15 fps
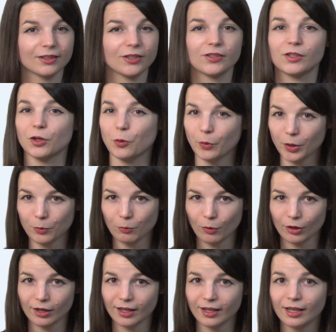Just a quick
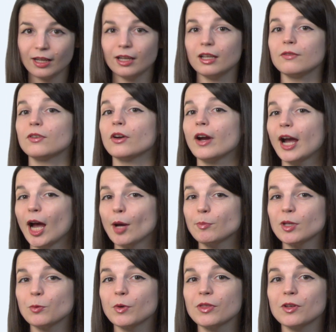warning, if you're
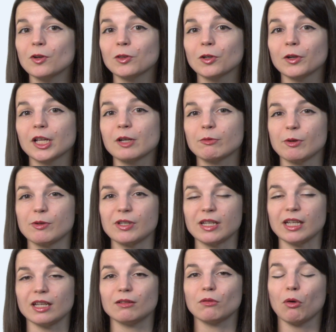happy with your learning
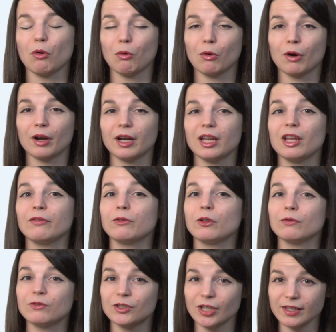routine, or if
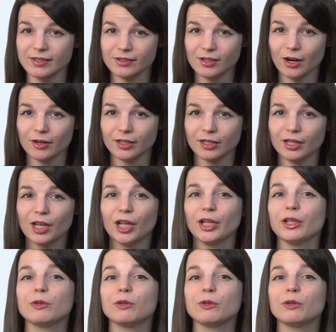you've just started,